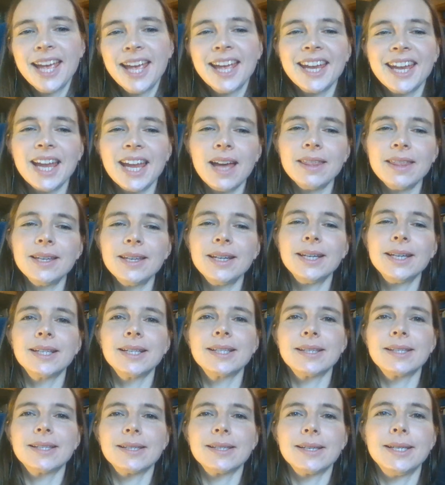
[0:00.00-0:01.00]

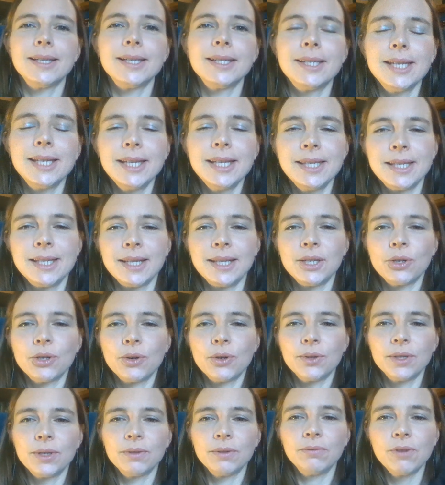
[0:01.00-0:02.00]
Catholics insisted
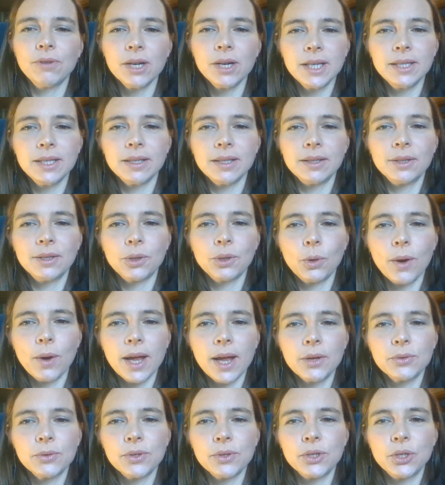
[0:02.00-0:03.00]
on dividing the
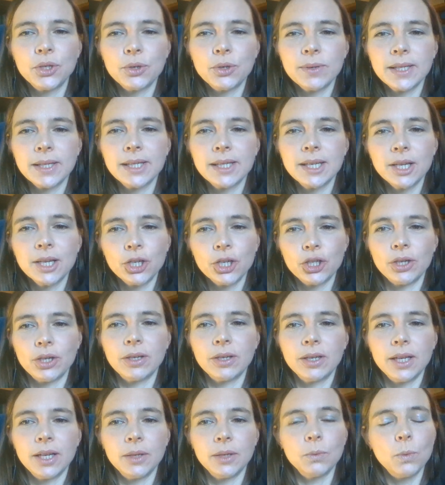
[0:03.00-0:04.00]
Crown's
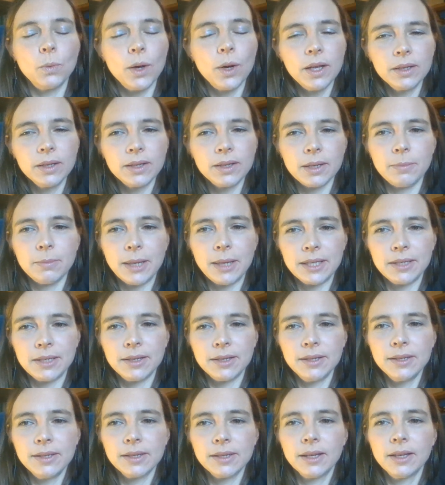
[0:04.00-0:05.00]
jurisdiction in worldly
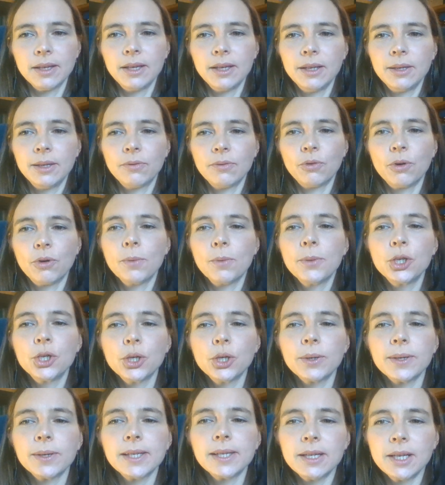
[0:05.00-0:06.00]
matters from the
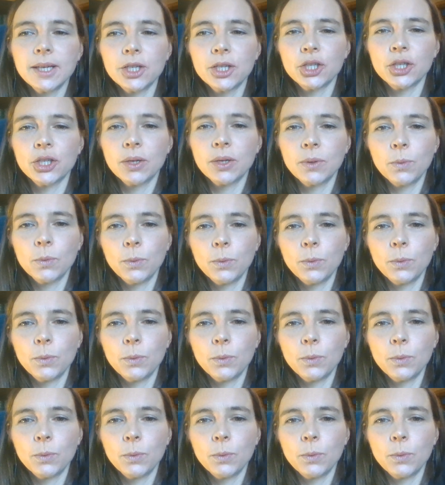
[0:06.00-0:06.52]
jurisdiction